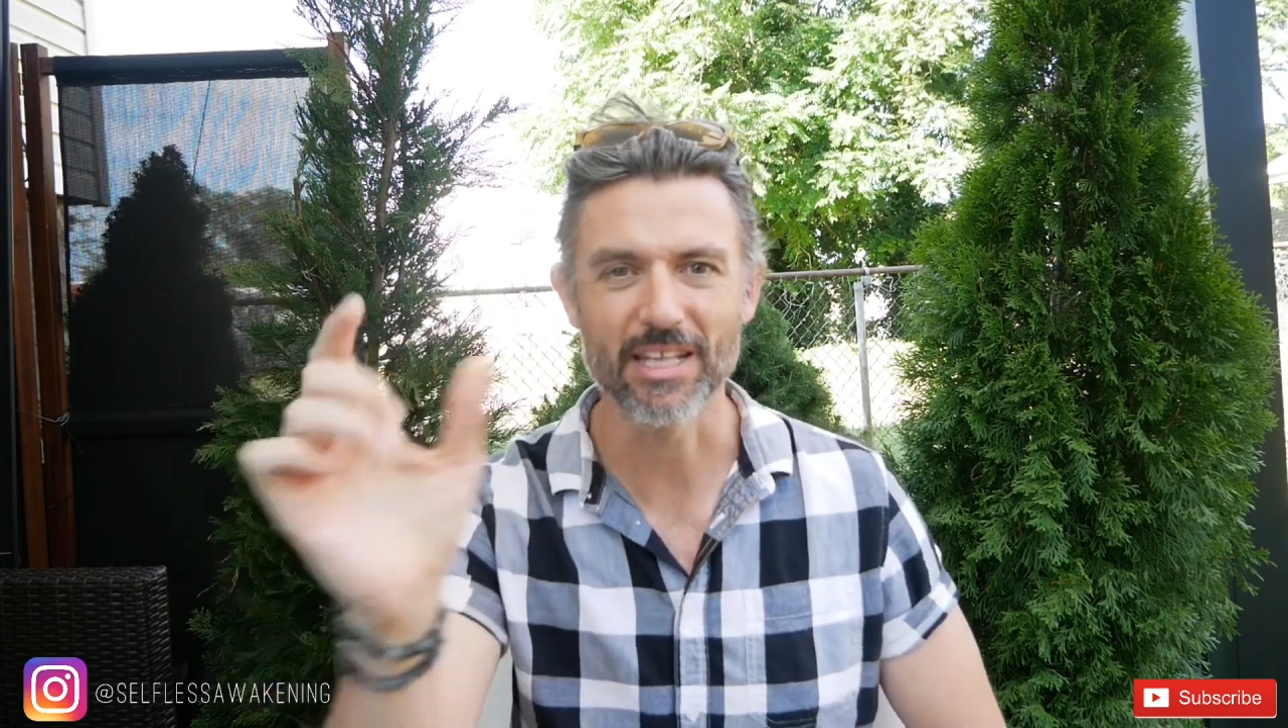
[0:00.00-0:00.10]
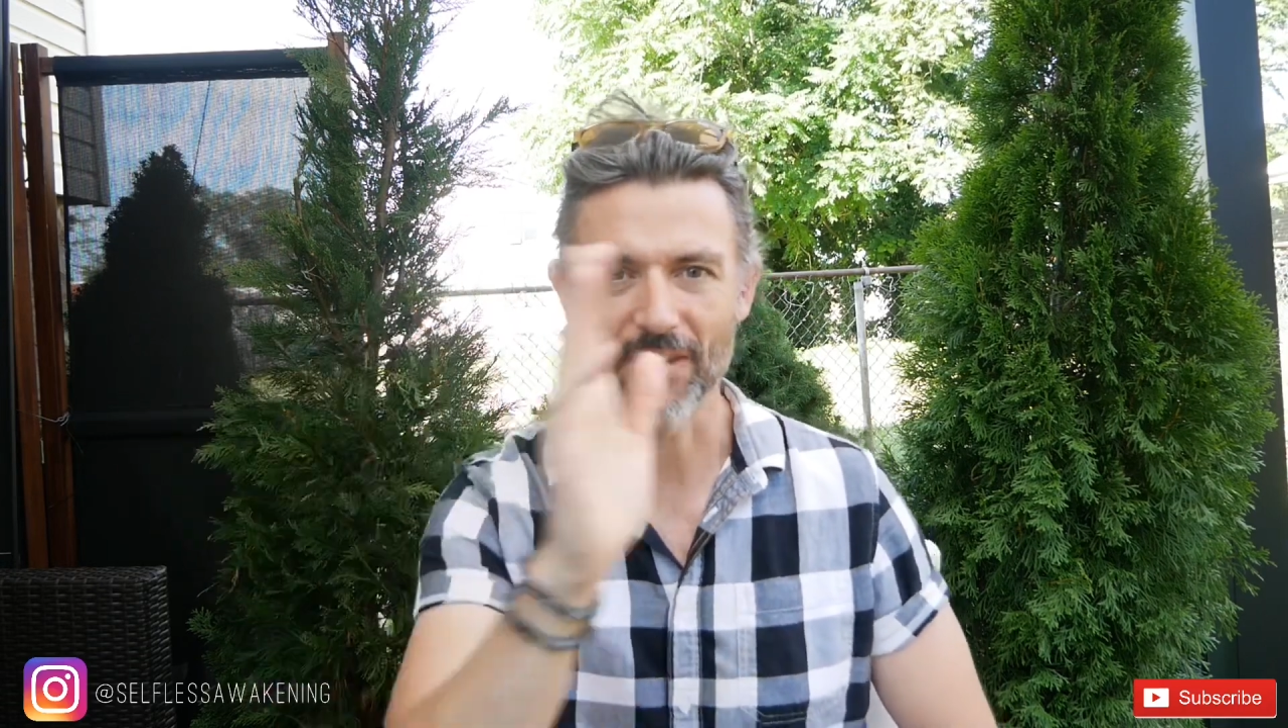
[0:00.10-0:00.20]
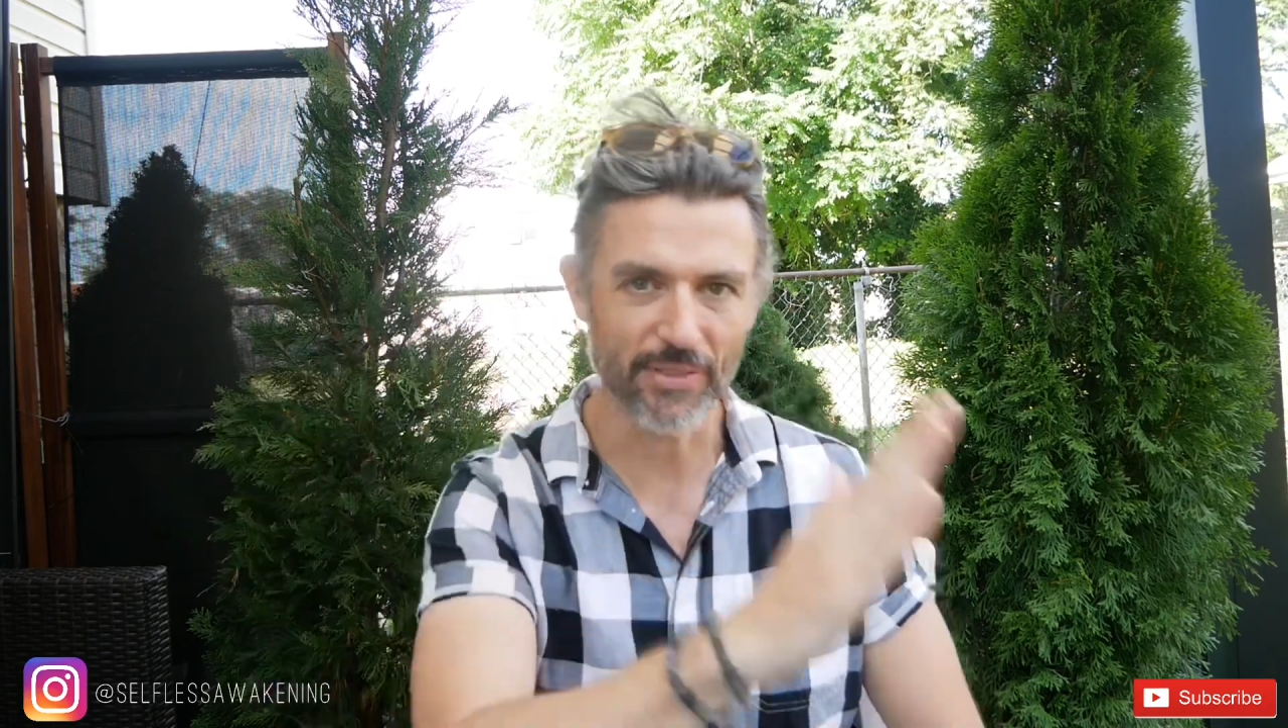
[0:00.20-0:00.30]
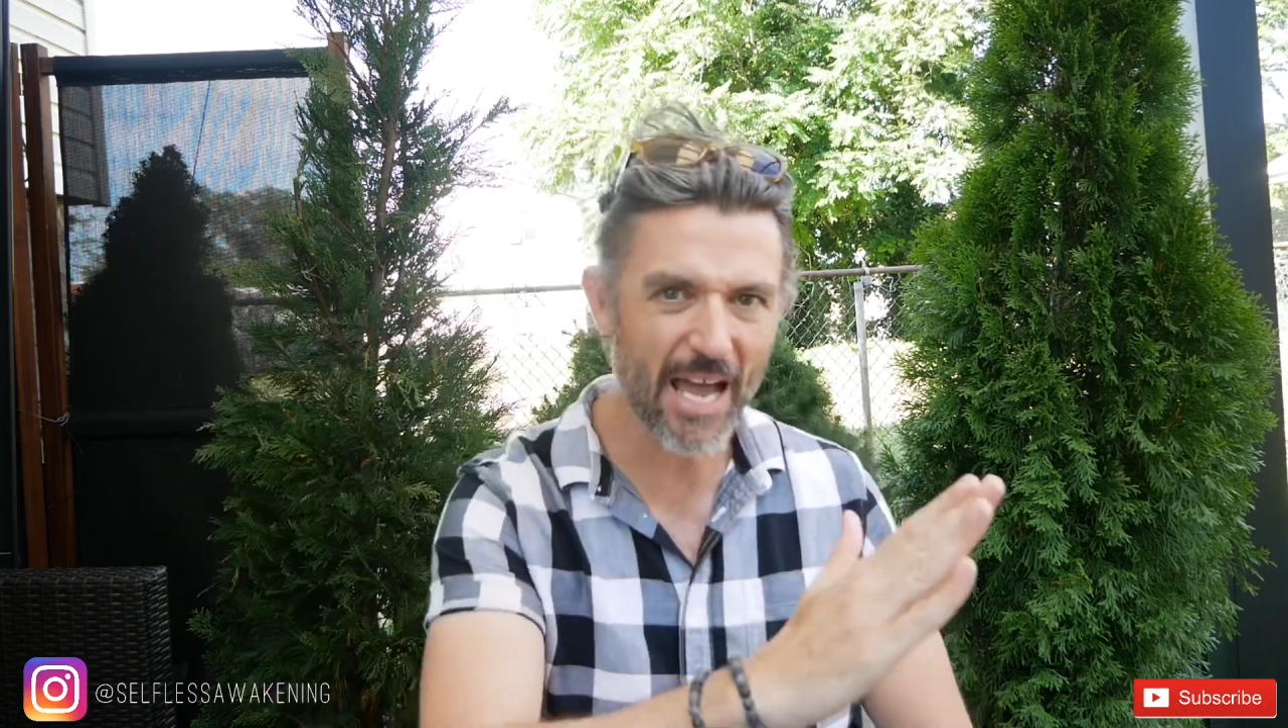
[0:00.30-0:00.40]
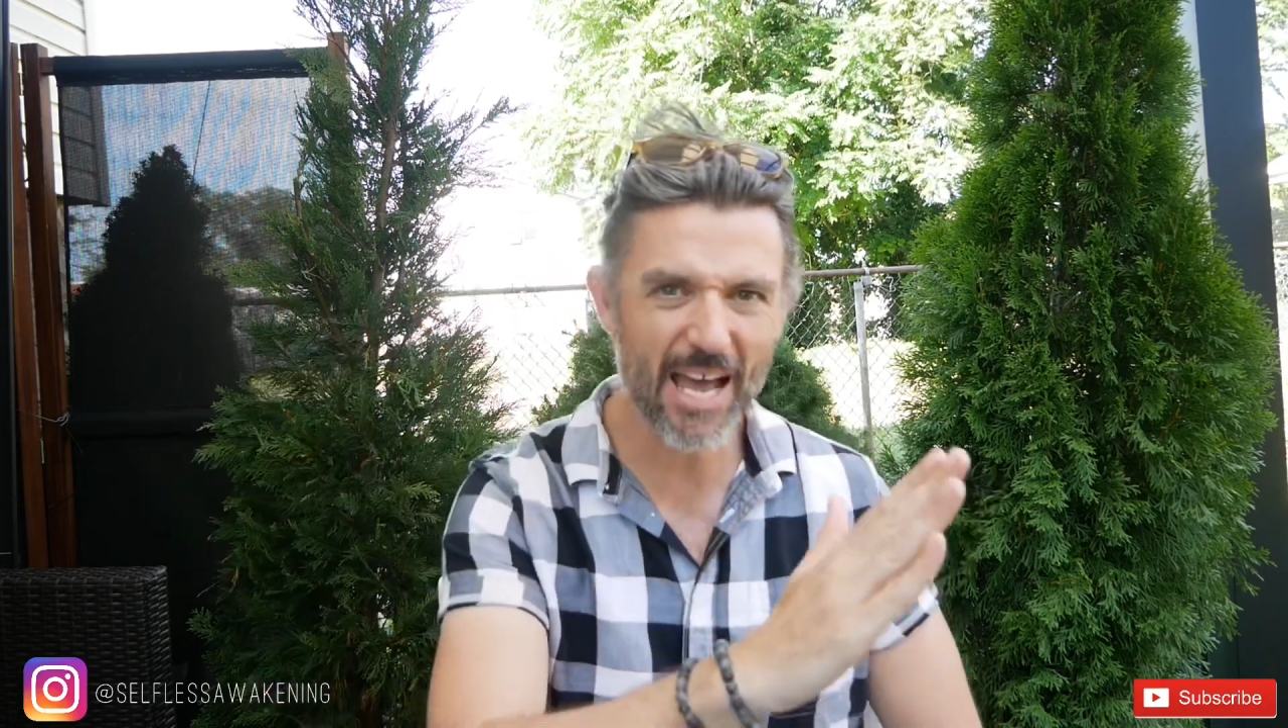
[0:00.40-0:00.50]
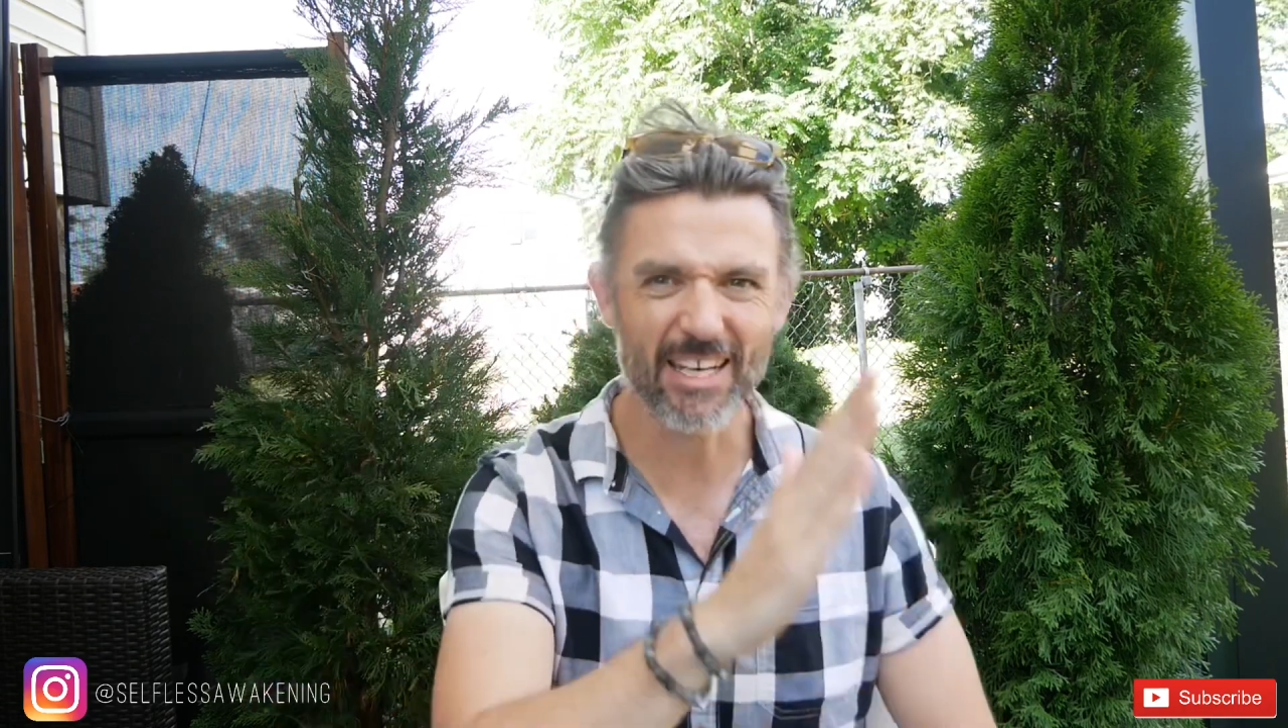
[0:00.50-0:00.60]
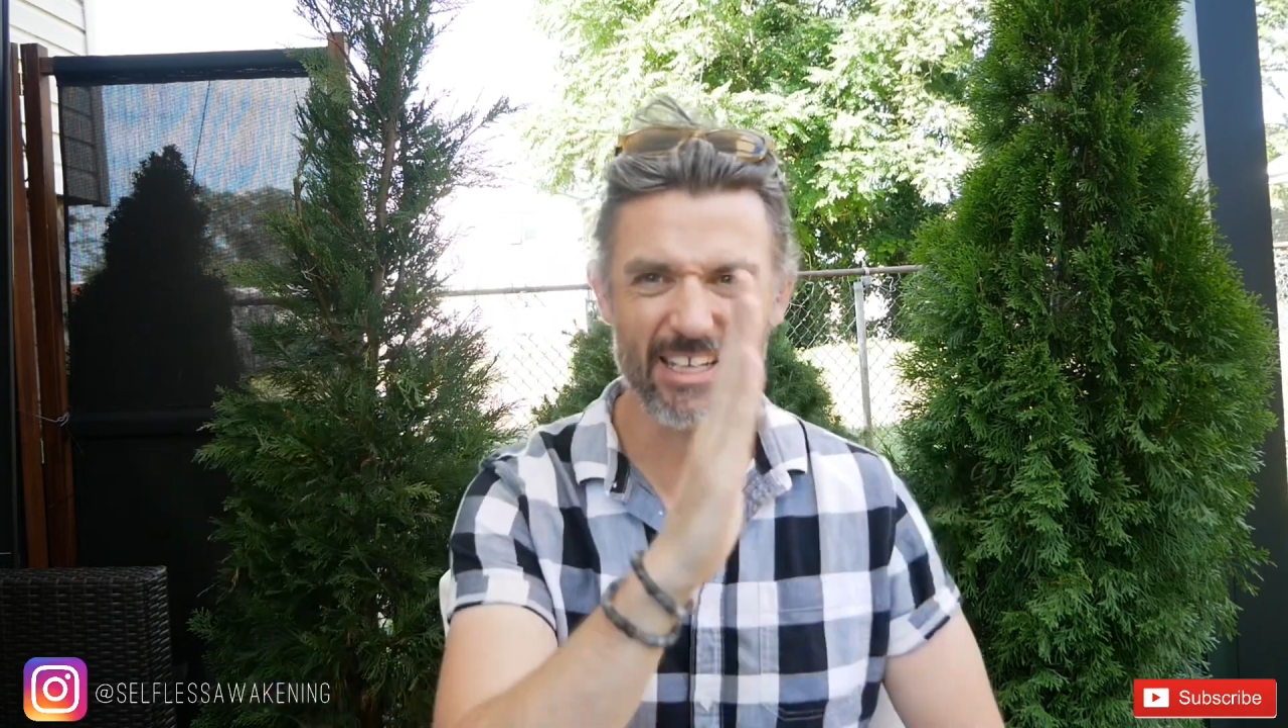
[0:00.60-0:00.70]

then that,